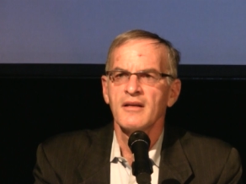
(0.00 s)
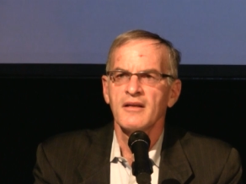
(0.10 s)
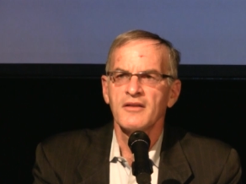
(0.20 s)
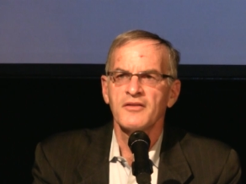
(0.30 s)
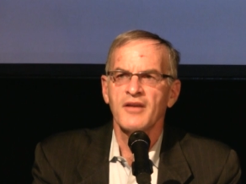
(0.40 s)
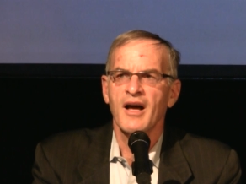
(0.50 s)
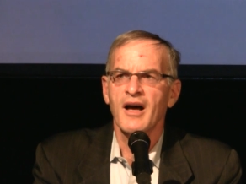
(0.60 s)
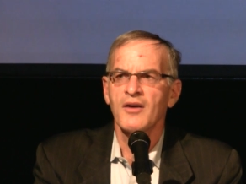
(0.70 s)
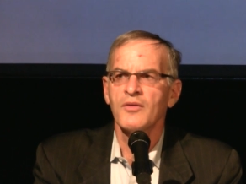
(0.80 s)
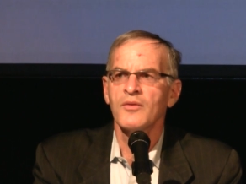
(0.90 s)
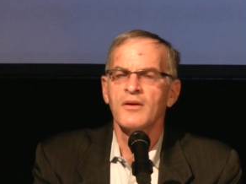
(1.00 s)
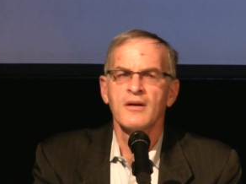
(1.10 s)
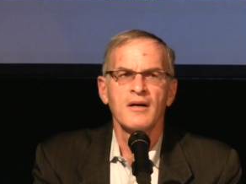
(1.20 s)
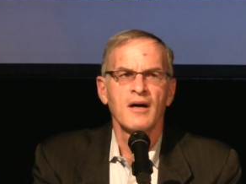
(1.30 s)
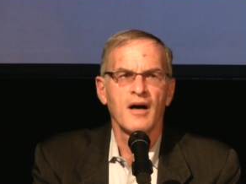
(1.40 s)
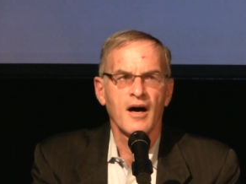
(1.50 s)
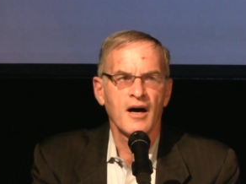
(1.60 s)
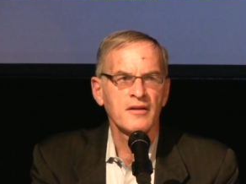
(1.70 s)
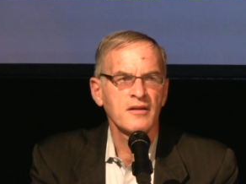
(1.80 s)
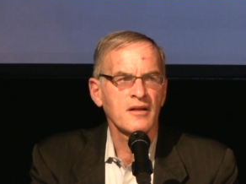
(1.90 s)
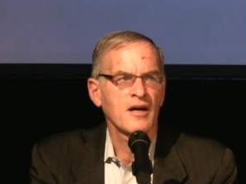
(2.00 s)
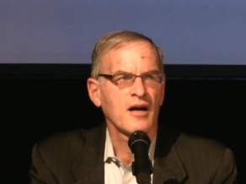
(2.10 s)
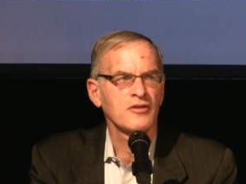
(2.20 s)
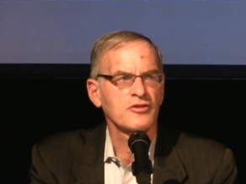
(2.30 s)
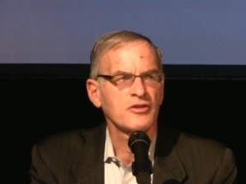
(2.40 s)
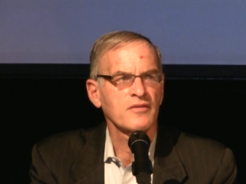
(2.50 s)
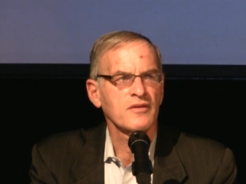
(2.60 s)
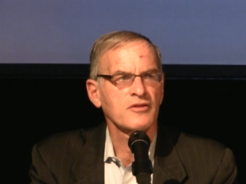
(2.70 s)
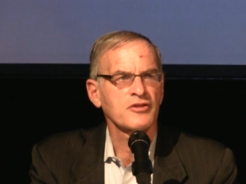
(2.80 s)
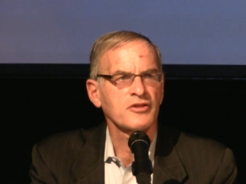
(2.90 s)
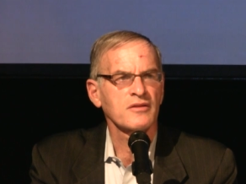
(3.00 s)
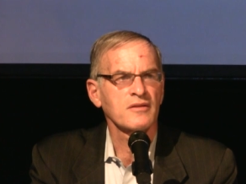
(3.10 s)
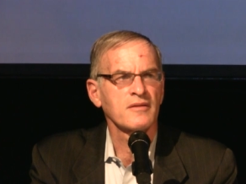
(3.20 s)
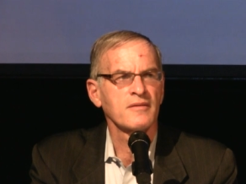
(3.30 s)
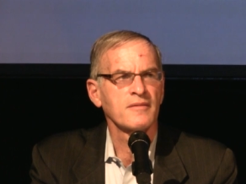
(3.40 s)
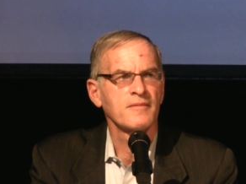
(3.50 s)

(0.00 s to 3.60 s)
is how uncontroversial